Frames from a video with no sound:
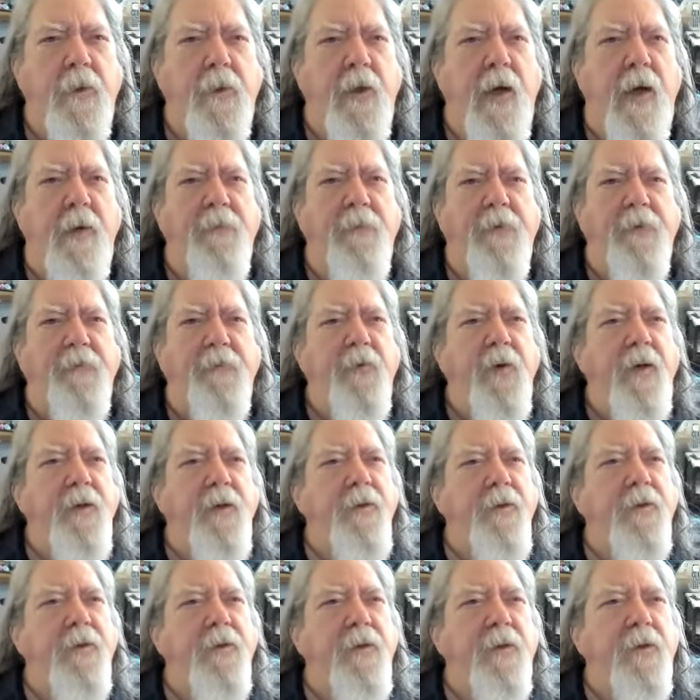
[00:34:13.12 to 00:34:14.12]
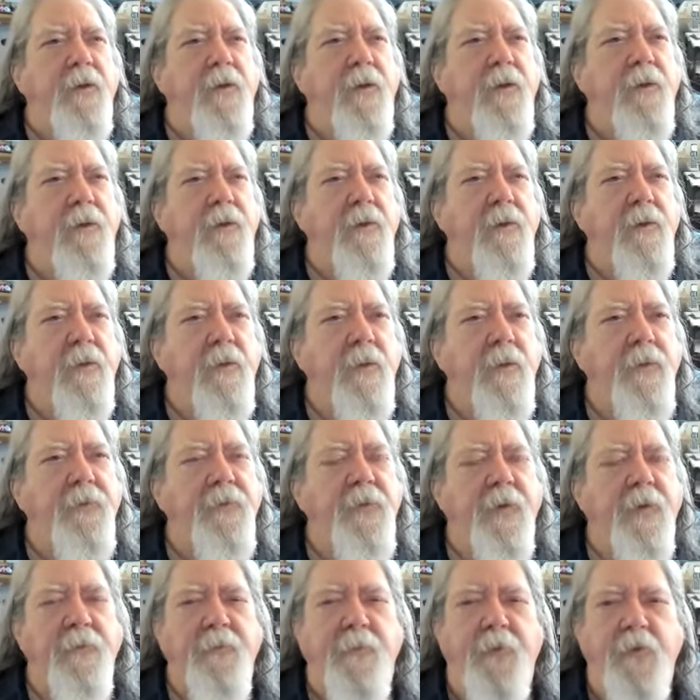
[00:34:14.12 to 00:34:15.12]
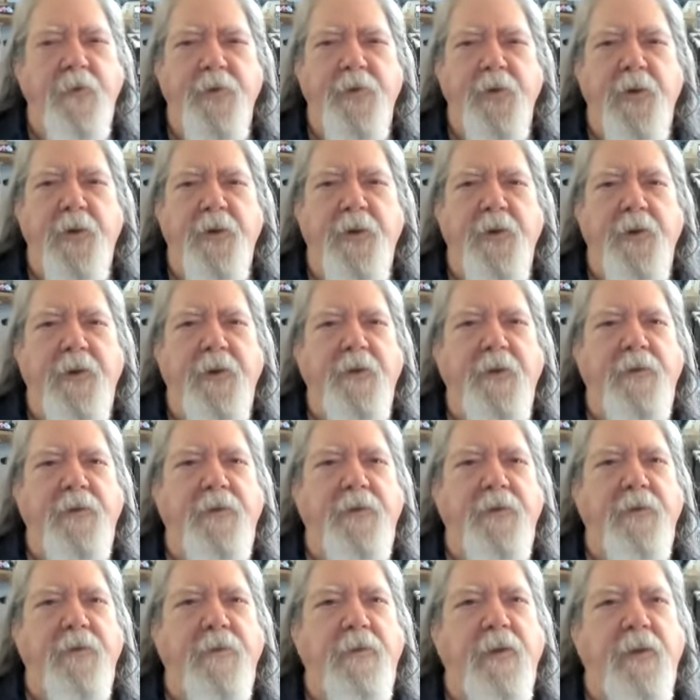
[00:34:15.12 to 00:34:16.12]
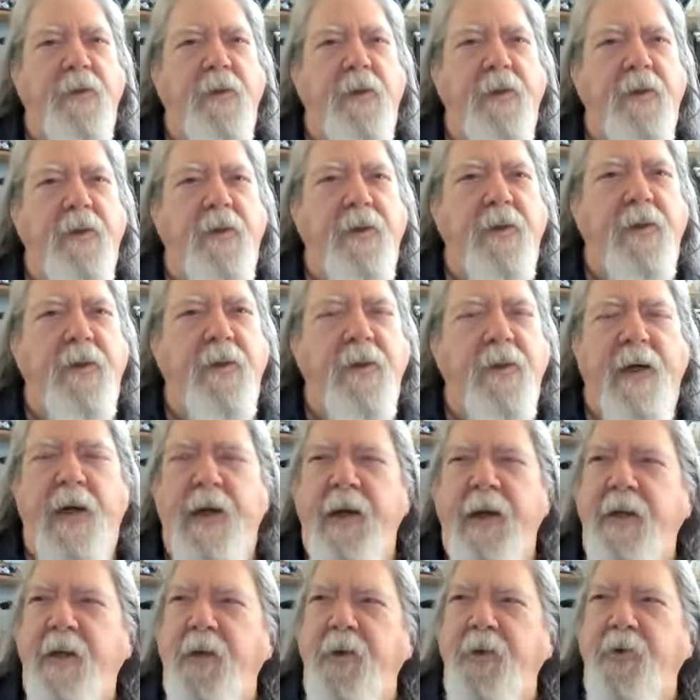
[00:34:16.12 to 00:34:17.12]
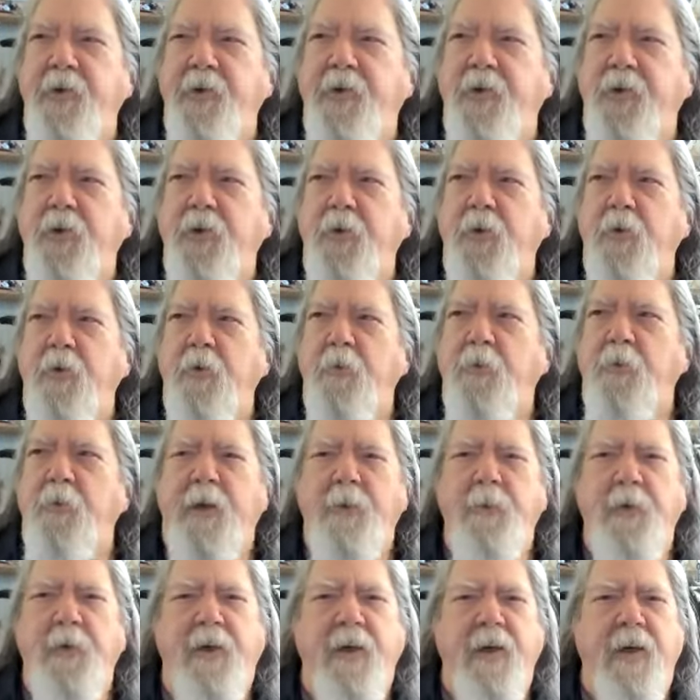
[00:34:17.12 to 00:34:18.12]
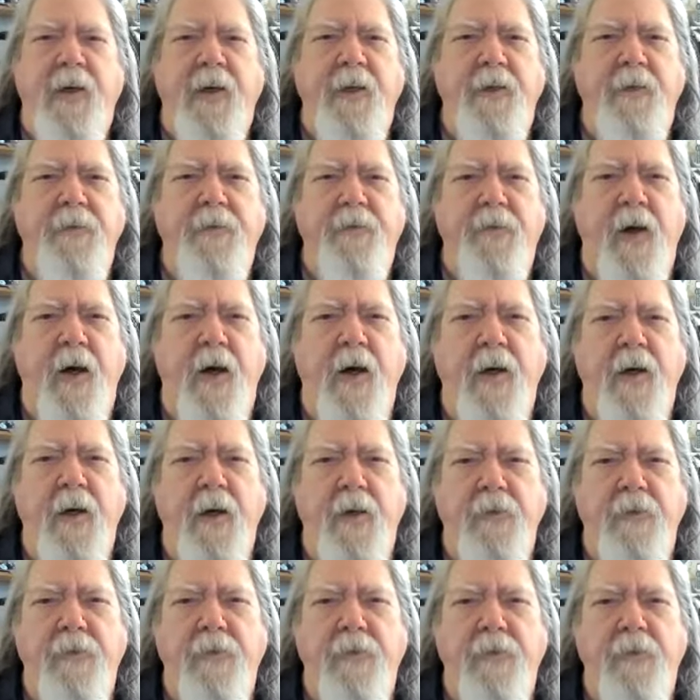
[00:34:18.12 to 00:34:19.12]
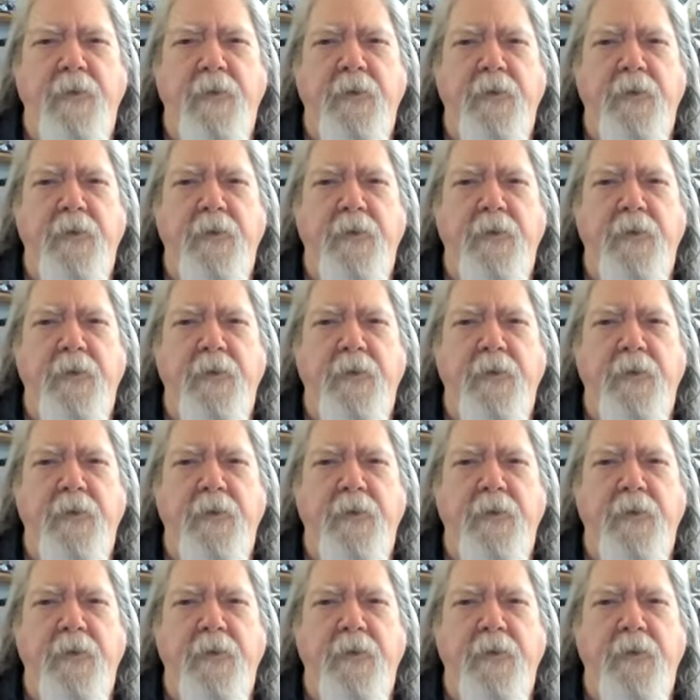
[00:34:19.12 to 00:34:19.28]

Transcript: I have a friend uh, lives in Virginia. He's eighty-two, maybe eighty-five,